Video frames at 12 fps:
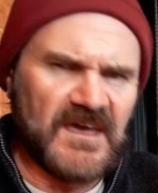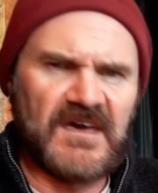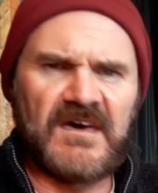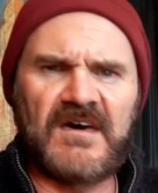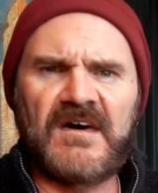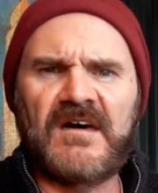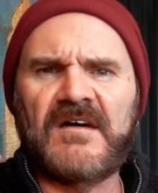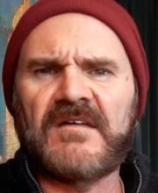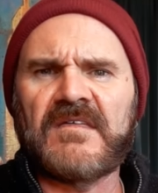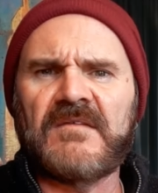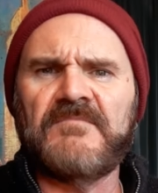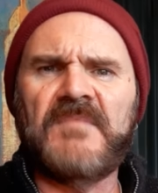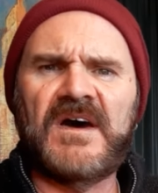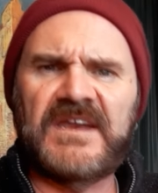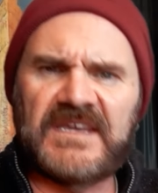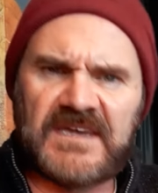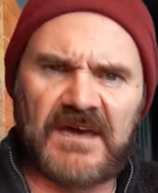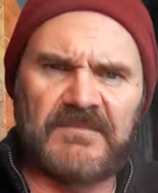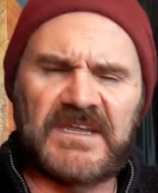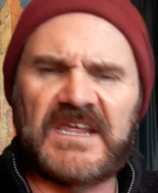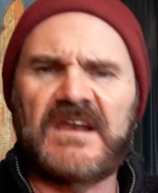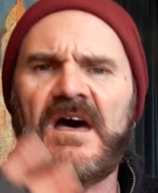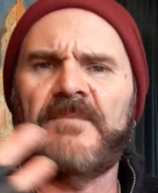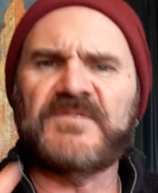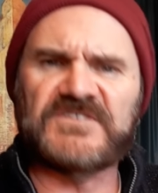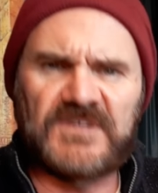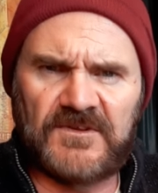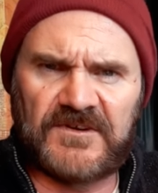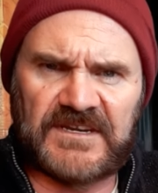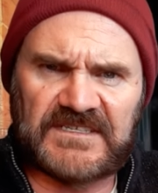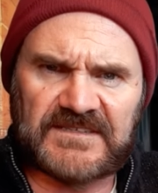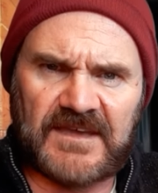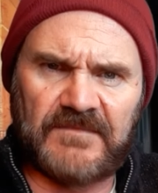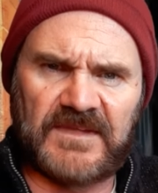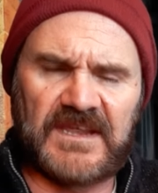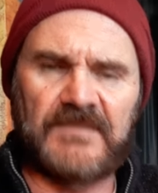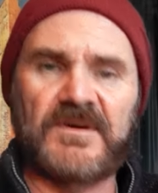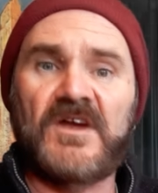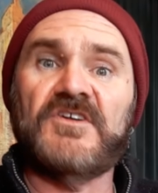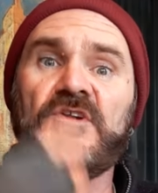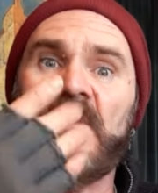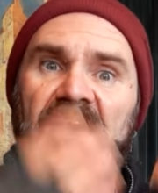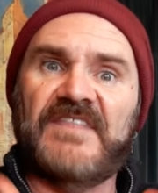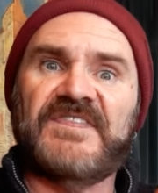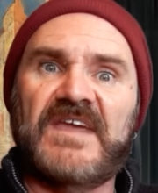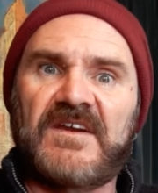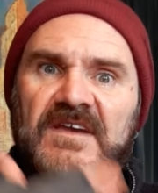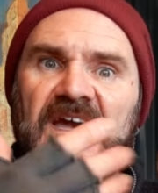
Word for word: uh, money coming in opportunities coming in but are you out there